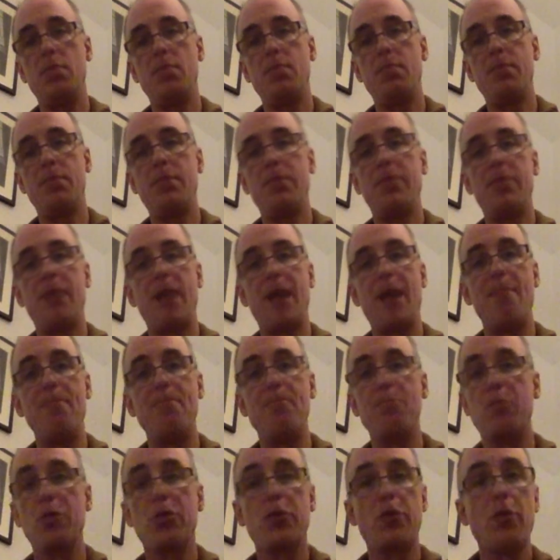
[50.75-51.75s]
B flat.
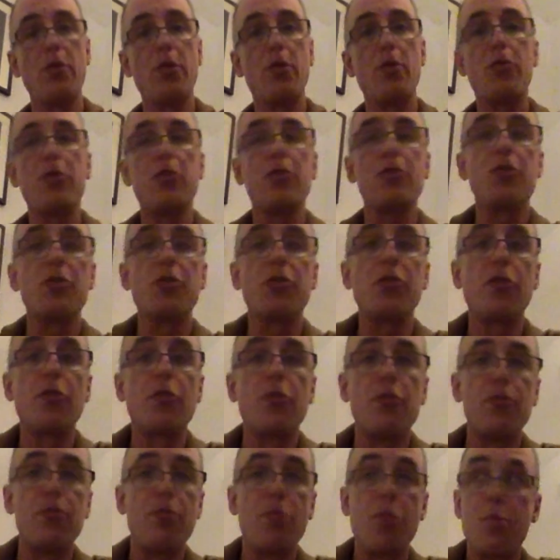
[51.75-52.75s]
So those are just
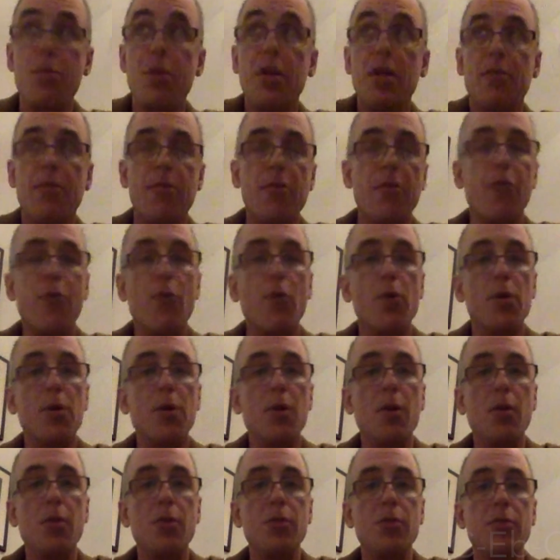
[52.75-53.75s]
three of the four
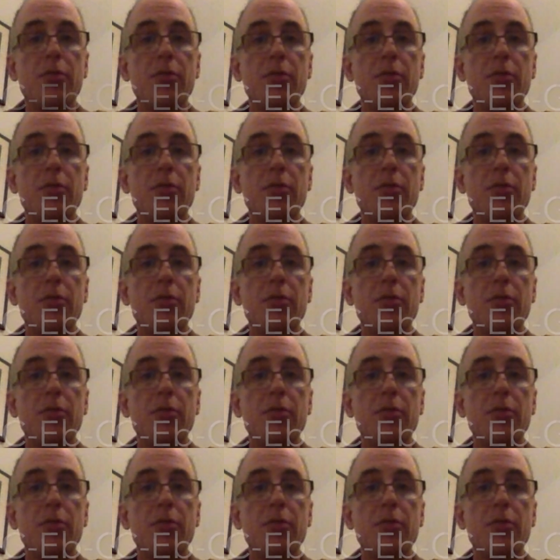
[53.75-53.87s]
notes of the